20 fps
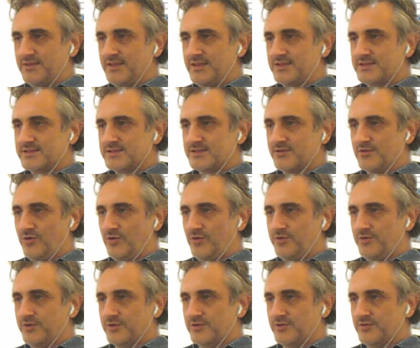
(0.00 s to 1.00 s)
this
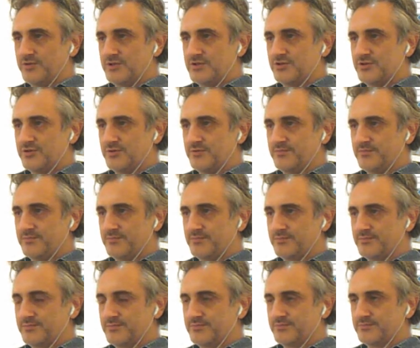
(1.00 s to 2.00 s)
other condition.
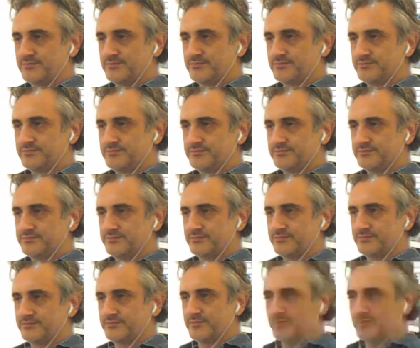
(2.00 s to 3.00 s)

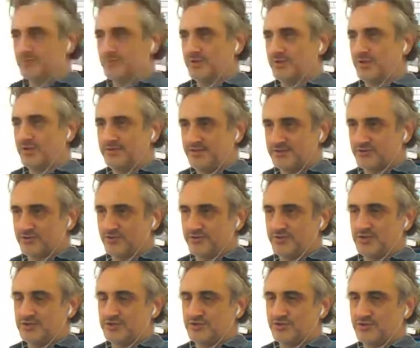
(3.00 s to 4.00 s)
Okay, we add this
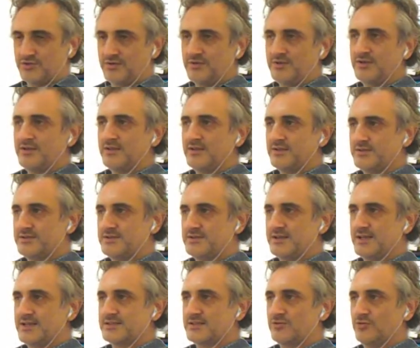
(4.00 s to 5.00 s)
condition
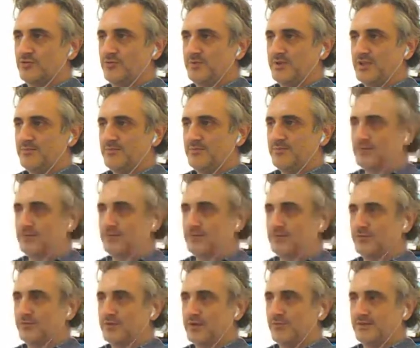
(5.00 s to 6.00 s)
just to be able to
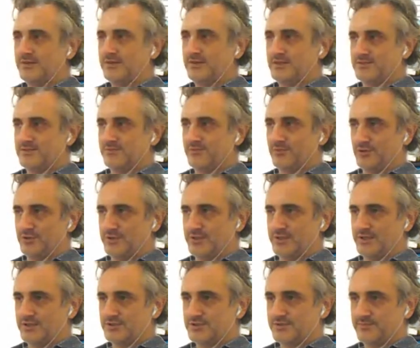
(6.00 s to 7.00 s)
calculate this
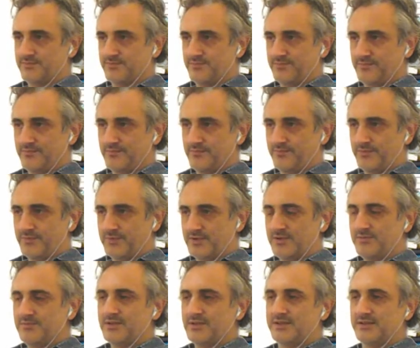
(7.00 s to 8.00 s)
voltage.
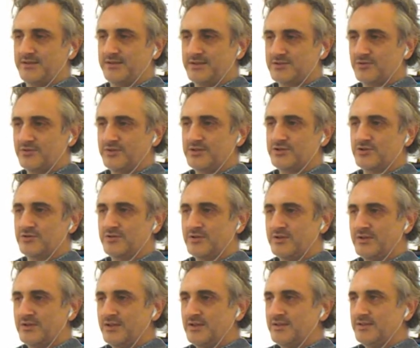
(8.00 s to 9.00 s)
Okay, but this
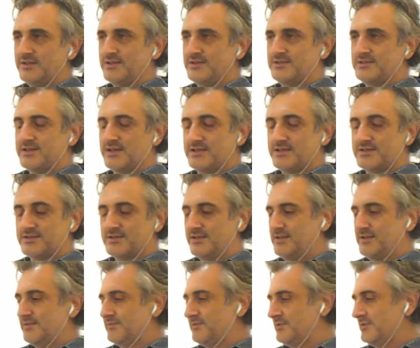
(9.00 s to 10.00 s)
condition is just
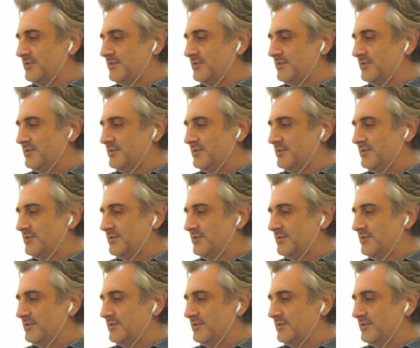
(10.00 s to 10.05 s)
